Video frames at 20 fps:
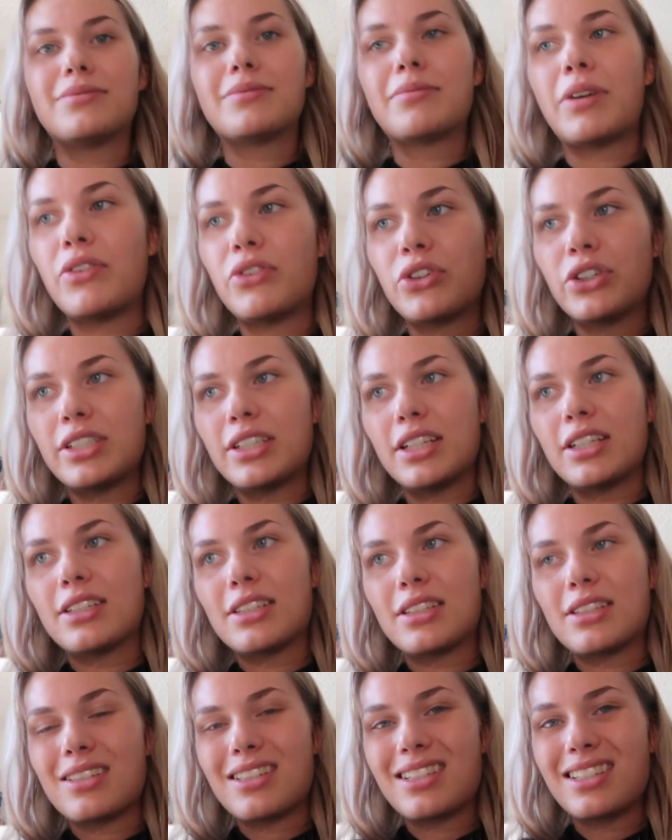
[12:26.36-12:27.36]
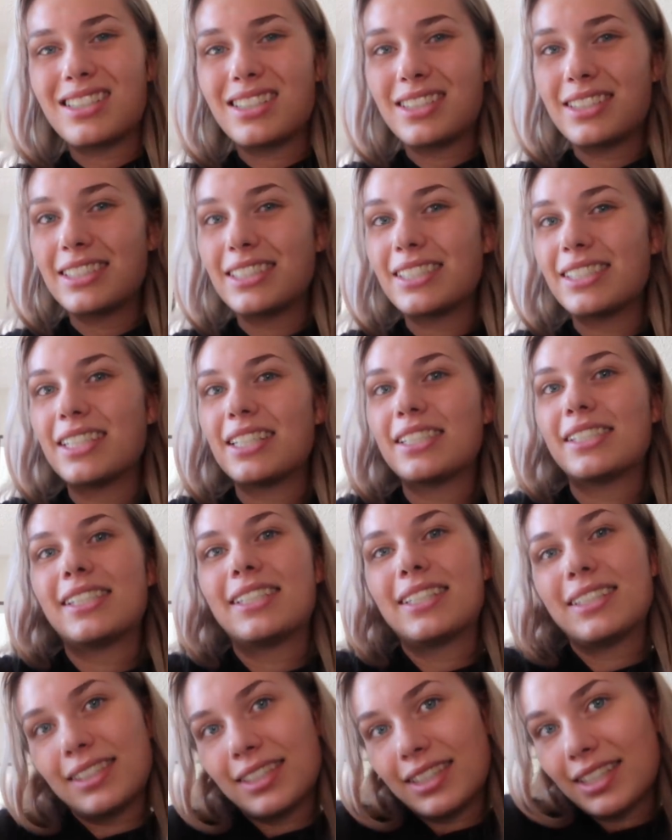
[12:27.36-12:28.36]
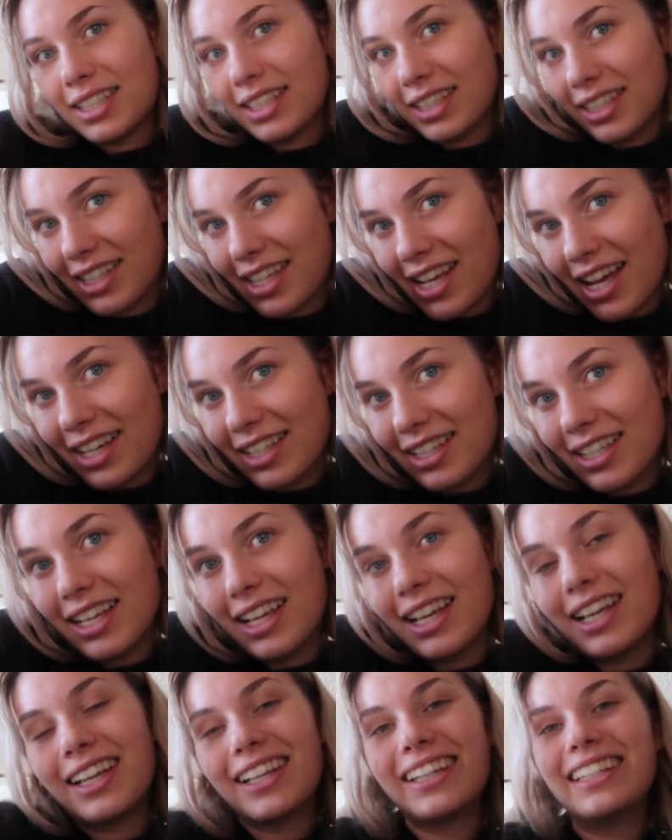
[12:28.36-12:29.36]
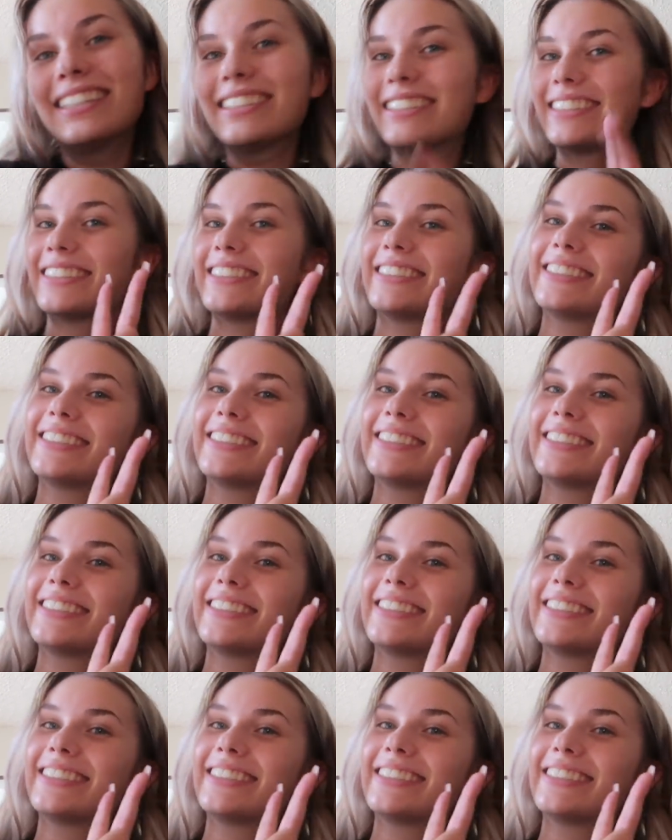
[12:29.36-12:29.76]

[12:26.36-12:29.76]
My voice is still sexy.